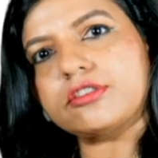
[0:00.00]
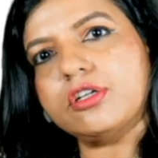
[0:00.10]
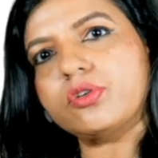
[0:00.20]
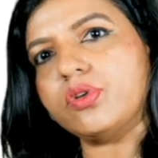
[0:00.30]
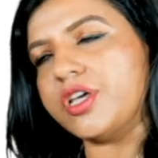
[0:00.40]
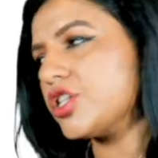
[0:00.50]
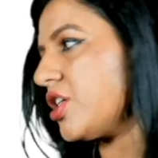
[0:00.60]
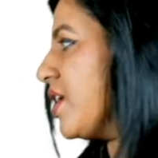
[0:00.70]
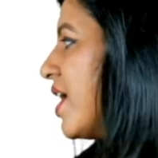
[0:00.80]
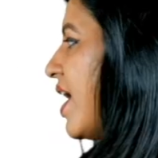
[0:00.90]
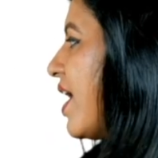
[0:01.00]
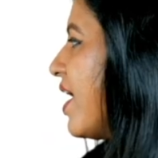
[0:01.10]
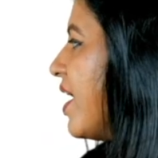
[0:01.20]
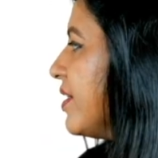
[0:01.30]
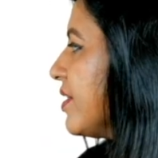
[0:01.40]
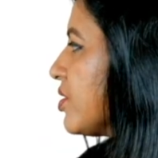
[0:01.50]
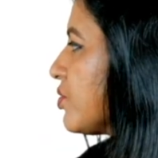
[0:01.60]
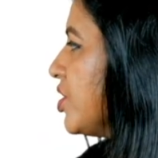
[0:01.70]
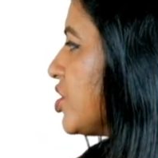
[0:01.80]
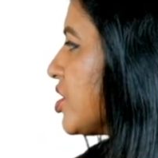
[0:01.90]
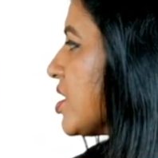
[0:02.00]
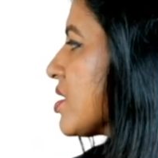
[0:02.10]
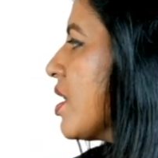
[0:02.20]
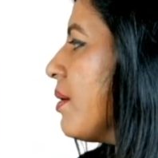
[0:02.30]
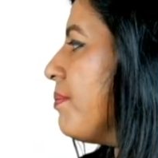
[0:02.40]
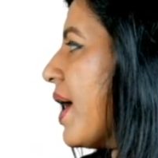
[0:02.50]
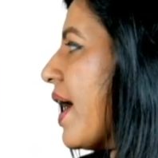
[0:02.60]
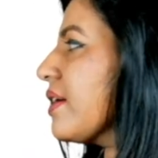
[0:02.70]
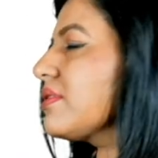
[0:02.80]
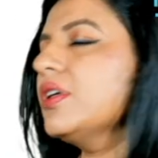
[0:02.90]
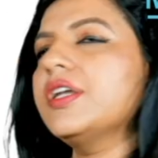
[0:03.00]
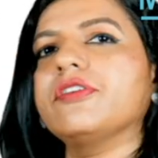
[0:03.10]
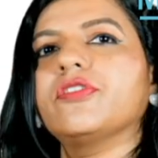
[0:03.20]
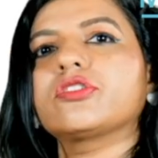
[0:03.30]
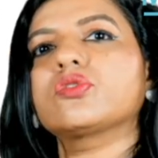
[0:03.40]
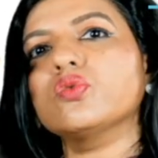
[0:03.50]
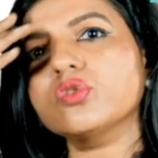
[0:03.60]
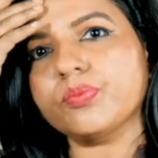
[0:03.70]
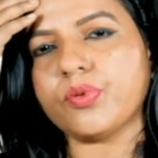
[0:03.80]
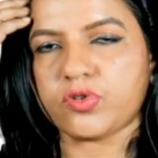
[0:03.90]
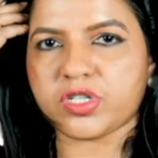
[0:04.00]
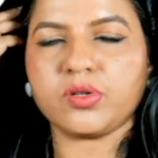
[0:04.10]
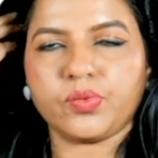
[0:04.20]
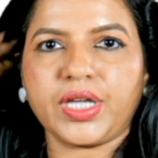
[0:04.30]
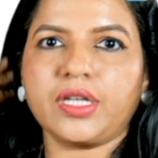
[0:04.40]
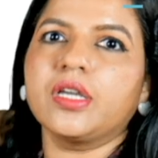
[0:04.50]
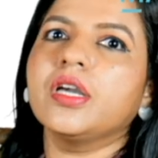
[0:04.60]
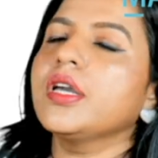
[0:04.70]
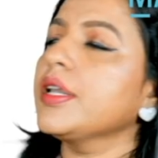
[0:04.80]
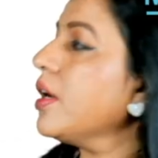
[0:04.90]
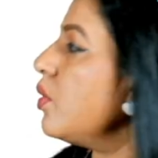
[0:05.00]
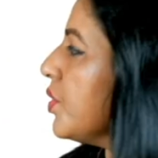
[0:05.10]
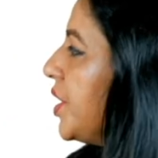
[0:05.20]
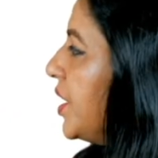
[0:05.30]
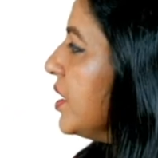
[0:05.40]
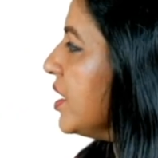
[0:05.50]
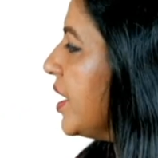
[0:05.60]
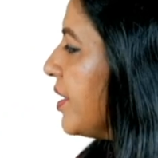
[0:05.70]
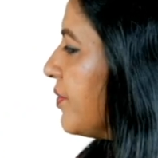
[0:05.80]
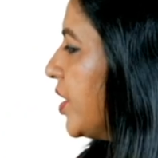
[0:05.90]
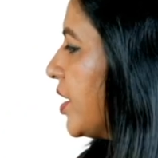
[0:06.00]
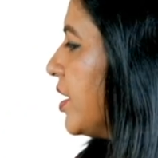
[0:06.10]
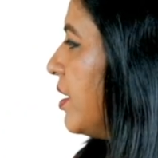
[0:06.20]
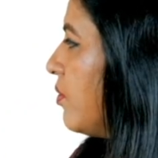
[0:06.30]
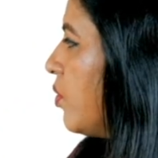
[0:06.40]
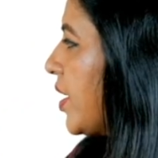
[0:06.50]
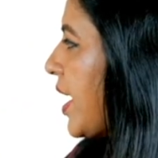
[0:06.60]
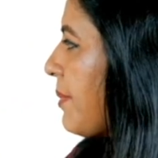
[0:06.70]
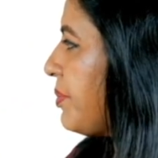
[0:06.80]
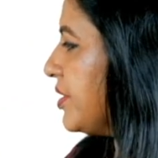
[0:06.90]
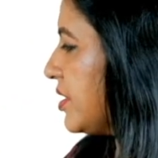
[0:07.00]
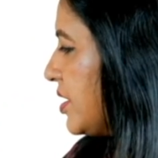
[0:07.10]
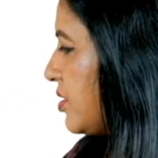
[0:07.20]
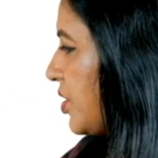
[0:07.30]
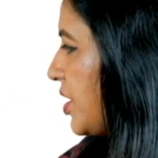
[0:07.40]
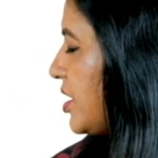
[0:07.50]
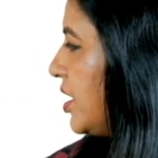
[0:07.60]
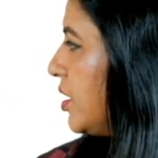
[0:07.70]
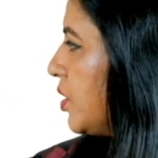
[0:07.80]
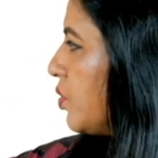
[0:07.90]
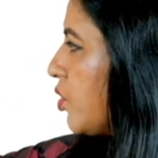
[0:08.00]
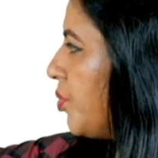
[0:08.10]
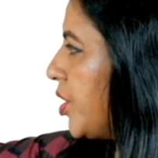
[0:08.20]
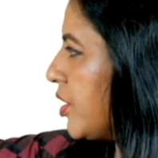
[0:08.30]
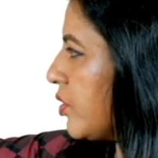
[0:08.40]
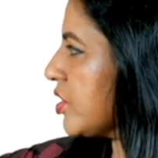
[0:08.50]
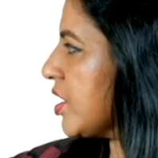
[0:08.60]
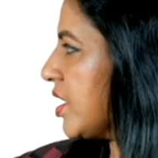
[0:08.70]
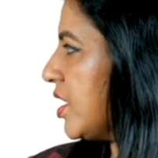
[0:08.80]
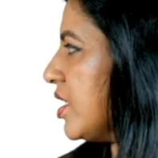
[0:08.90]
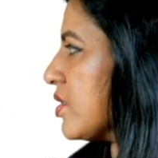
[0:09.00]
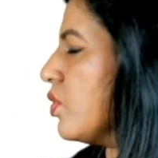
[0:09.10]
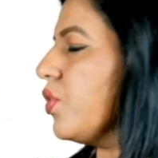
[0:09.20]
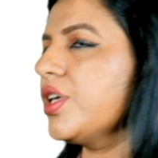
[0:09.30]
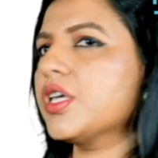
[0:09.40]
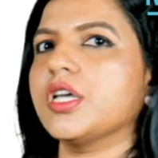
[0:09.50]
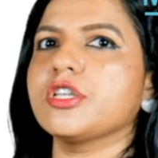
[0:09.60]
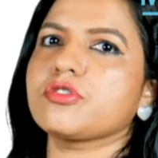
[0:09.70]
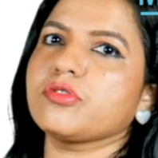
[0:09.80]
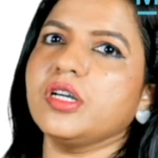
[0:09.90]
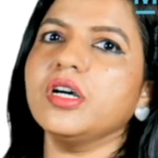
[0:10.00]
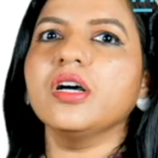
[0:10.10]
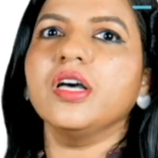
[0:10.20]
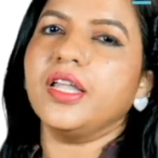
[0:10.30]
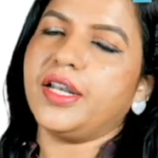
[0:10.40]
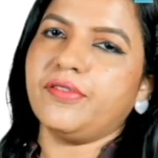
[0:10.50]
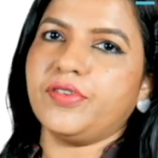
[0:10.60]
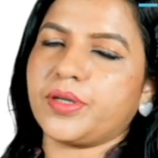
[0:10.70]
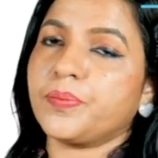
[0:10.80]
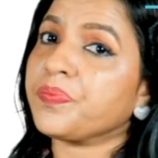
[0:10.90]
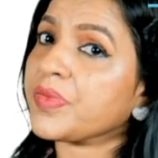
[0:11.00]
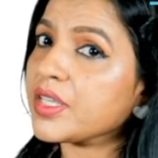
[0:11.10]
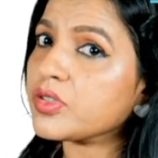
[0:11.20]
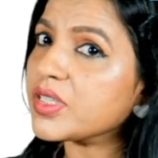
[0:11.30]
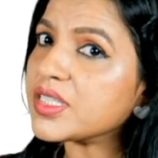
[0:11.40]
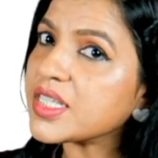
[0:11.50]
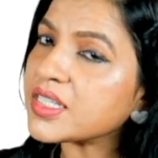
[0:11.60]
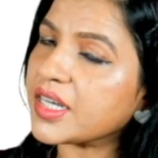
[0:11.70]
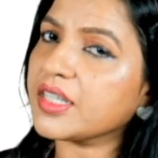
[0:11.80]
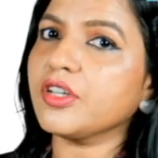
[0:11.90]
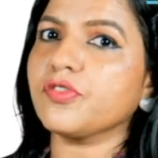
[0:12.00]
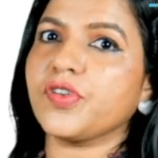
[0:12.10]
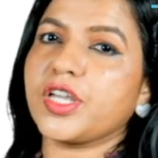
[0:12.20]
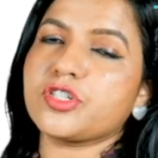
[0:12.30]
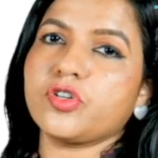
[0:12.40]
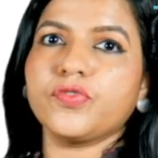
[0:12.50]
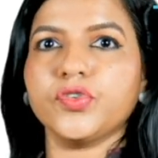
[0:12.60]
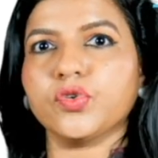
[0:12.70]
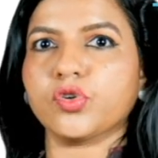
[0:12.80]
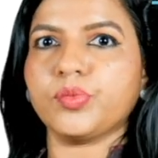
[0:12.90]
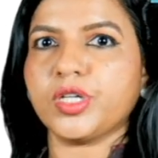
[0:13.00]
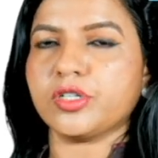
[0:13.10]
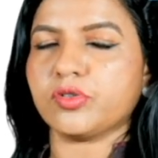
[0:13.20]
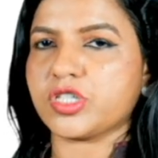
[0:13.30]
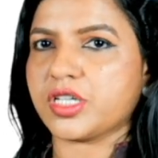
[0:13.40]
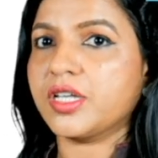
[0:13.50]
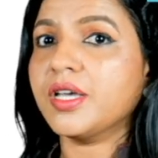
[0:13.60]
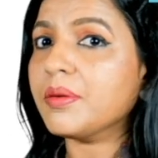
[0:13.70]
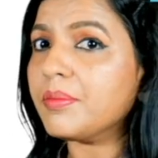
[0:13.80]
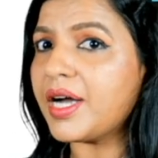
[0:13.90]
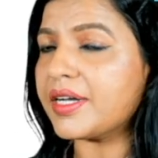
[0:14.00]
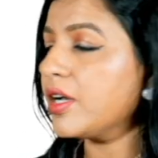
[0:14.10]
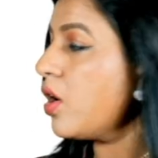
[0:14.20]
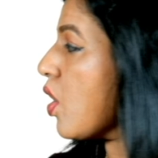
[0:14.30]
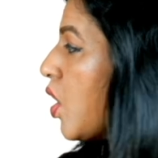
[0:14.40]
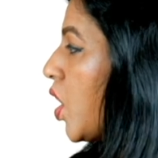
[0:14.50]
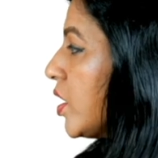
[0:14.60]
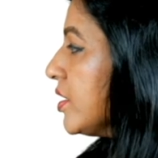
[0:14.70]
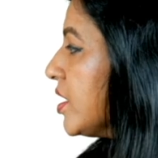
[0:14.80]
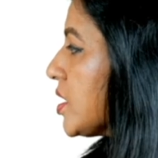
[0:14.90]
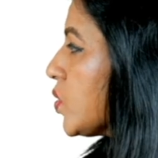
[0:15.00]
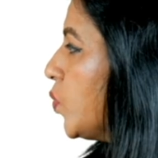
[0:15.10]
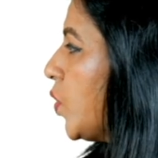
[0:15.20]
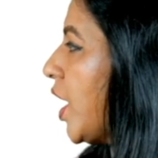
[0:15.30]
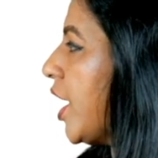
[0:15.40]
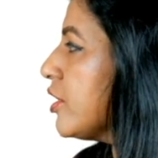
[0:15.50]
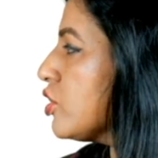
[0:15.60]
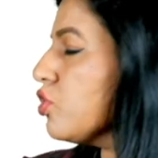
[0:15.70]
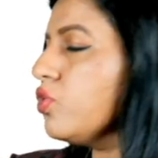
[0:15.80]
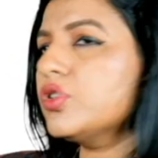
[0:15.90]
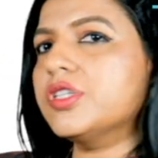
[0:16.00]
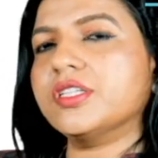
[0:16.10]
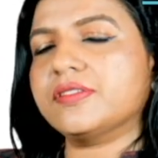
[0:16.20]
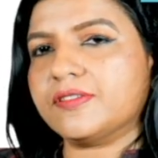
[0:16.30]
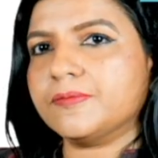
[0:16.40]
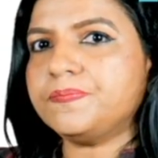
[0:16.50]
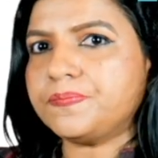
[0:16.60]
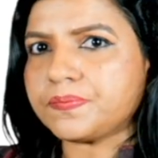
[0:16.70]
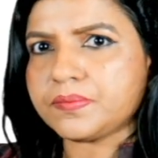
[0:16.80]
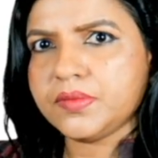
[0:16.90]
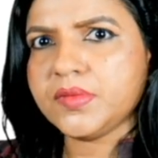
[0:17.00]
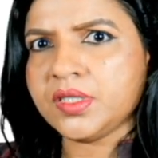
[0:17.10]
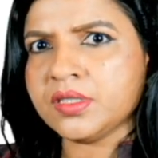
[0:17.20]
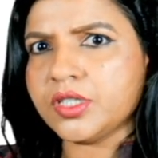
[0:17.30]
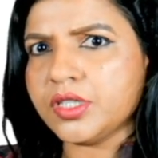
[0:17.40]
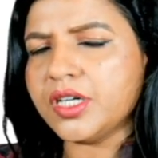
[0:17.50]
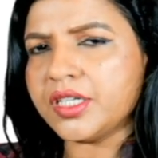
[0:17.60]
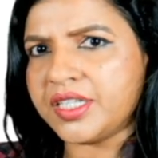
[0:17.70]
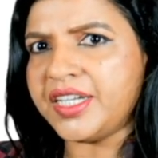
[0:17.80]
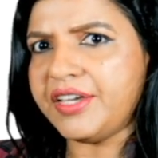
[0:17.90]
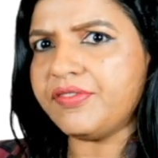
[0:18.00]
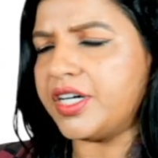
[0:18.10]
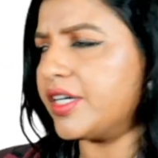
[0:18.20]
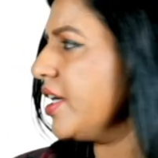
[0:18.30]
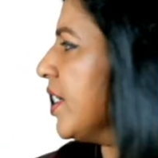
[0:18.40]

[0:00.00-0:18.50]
circulation and it reaches back the liver through the portal vein. Now, in the liver, what happens is you can see the urobilinogen is going into the liver. So, this is another fate of urobilinogen. But on this way to this liver,